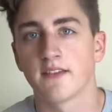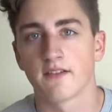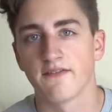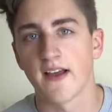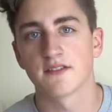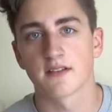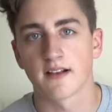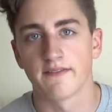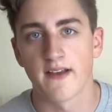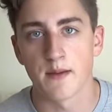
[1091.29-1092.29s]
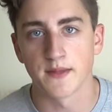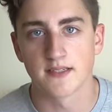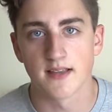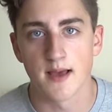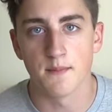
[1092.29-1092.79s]
that their fans are like a family
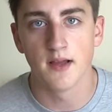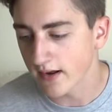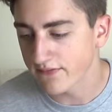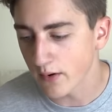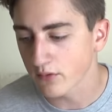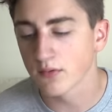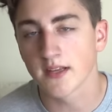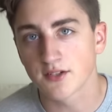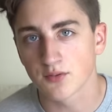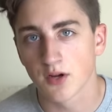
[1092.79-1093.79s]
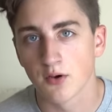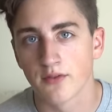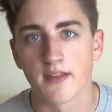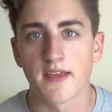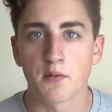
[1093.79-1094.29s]
to them. If that were really true,
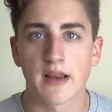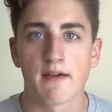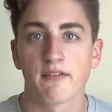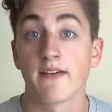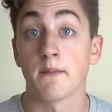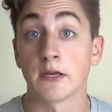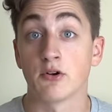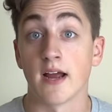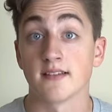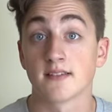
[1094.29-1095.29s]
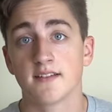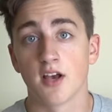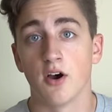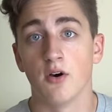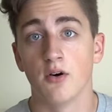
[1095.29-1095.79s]
then they would have a family crest.
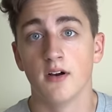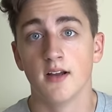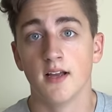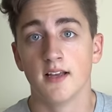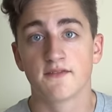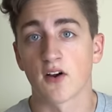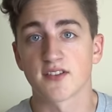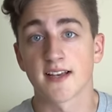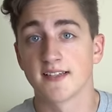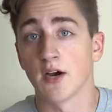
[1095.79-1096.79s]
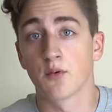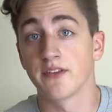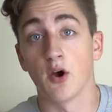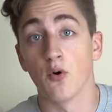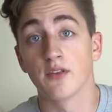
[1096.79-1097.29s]
So, as far as I can tell, we're
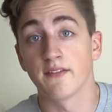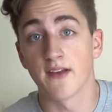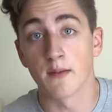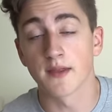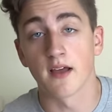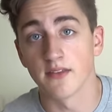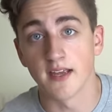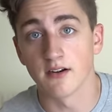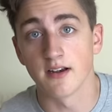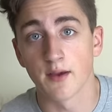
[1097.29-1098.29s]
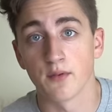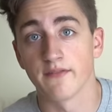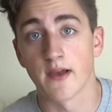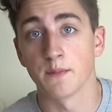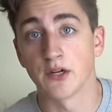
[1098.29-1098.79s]
the only family on the internet with a
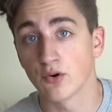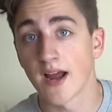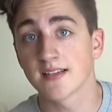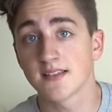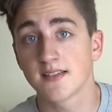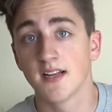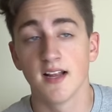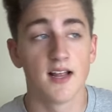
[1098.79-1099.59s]
family crest.